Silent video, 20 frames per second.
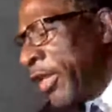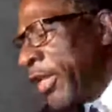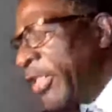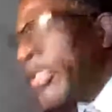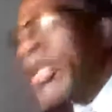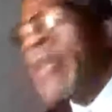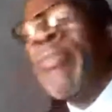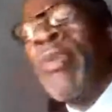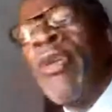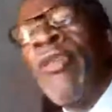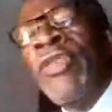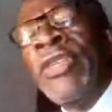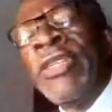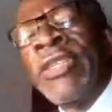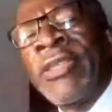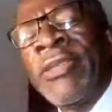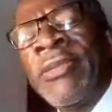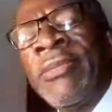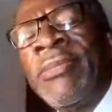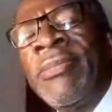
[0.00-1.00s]
the Eastern
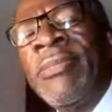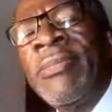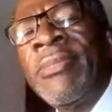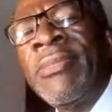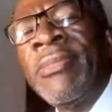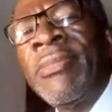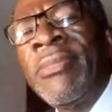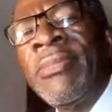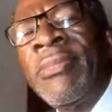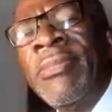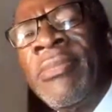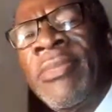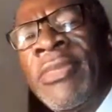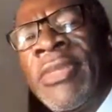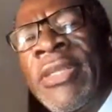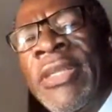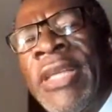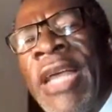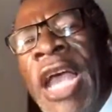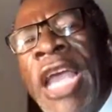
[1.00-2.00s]
Province.
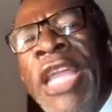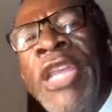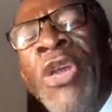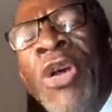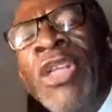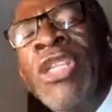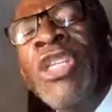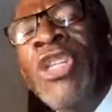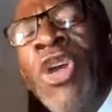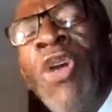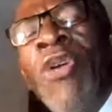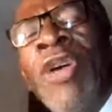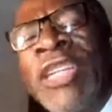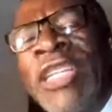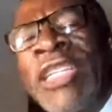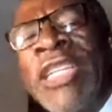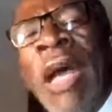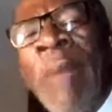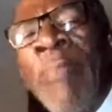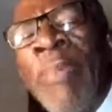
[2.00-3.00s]
I don't know
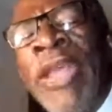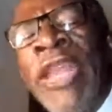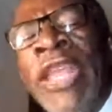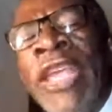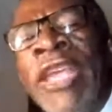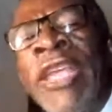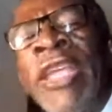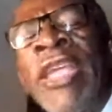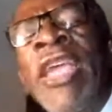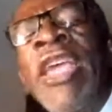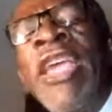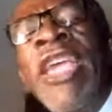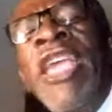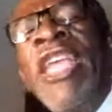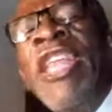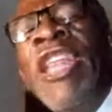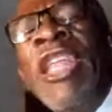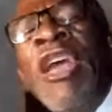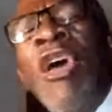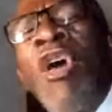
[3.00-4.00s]
what is happening
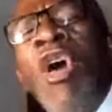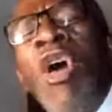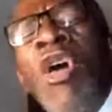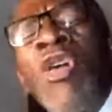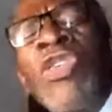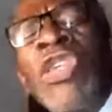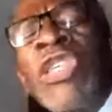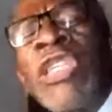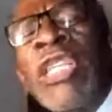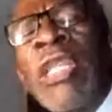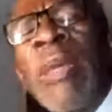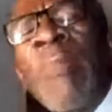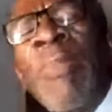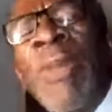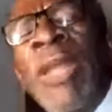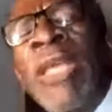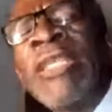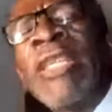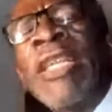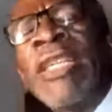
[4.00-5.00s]
in all these other
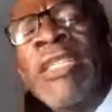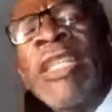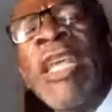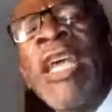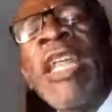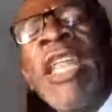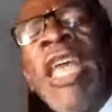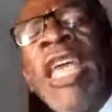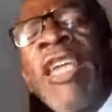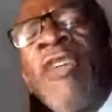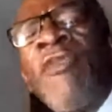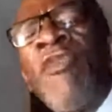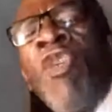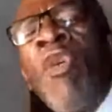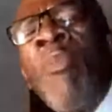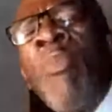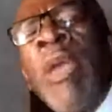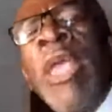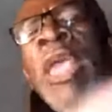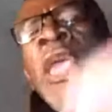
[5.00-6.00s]
places like
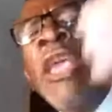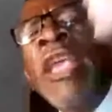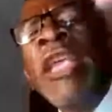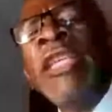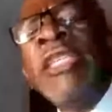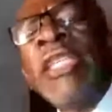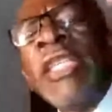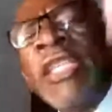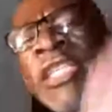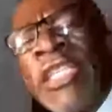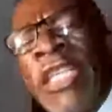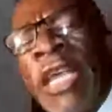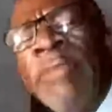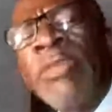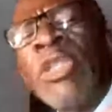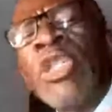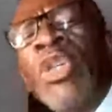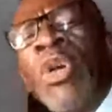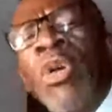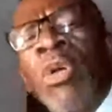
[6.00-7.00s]
Vubwi. It's the
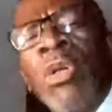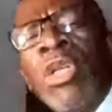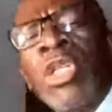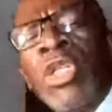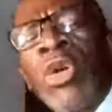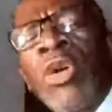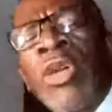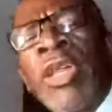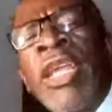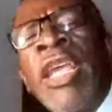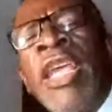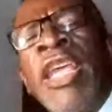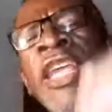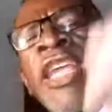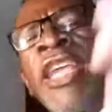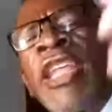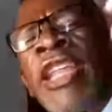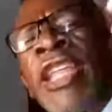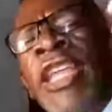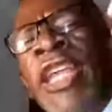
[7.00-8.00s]
same story.
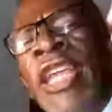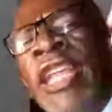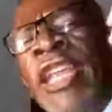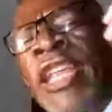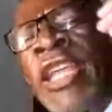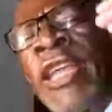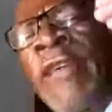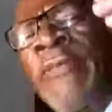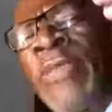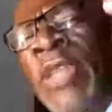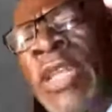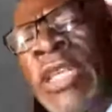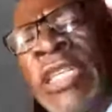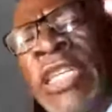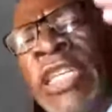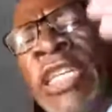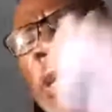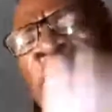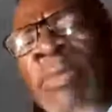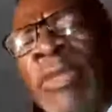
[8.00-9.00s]
In
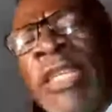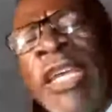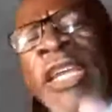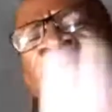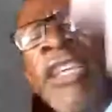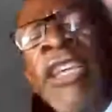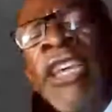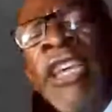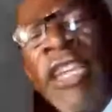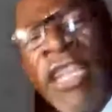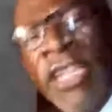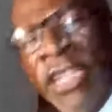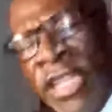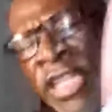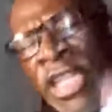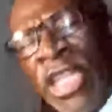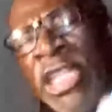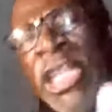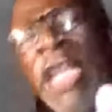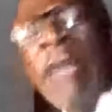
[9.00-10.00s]
Sindamsale, it's
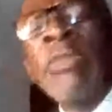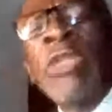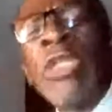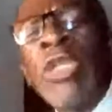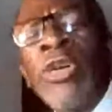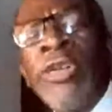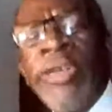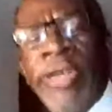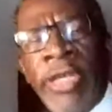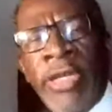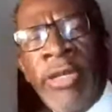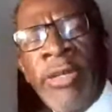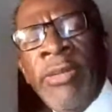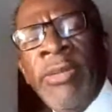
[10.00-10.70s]
the same story.